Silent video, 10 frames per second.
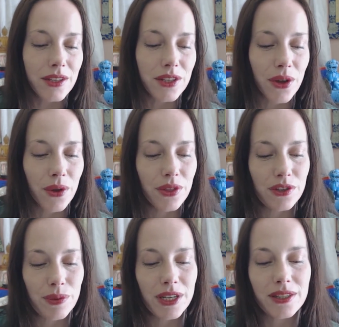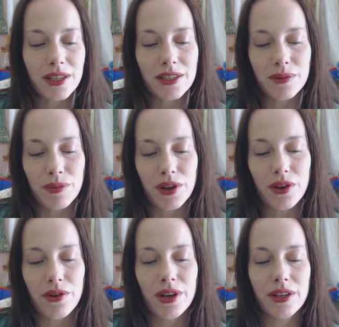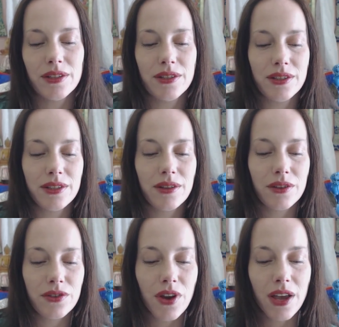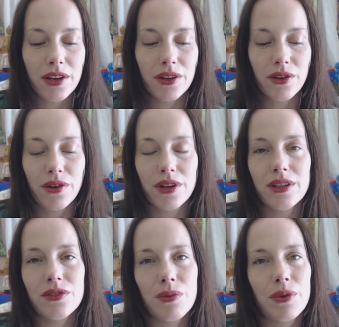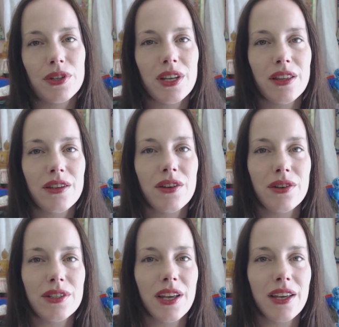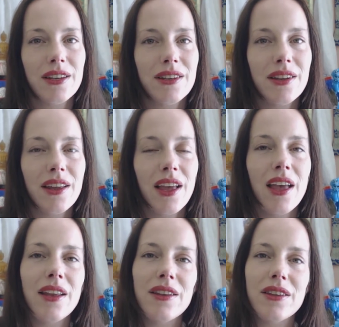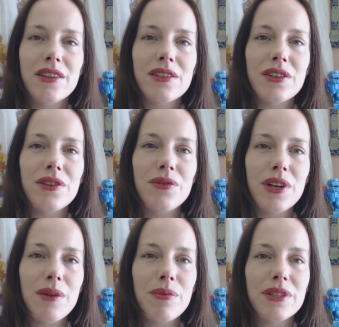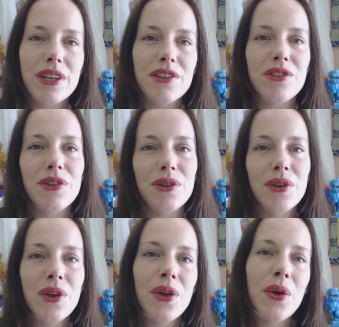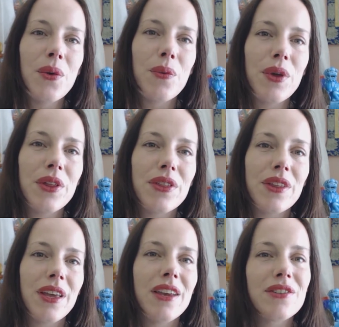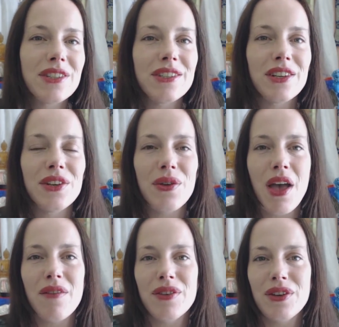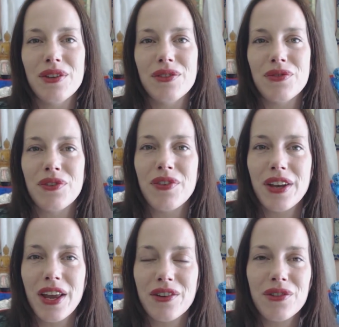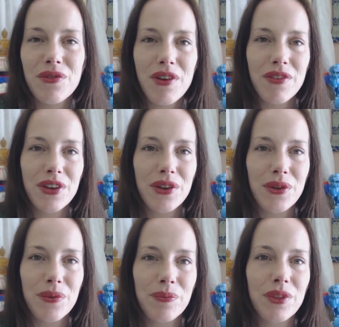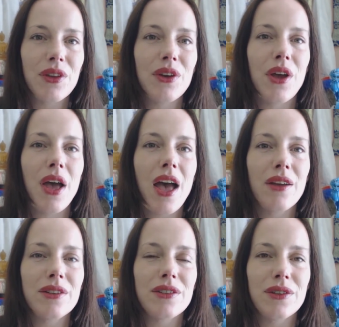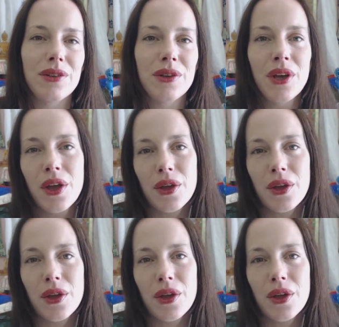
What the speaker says: So on the 26th, Mercury is trining Uranus from your 10th to your 2nd. And this could really present you with interesting new avenues for financial revenue, how to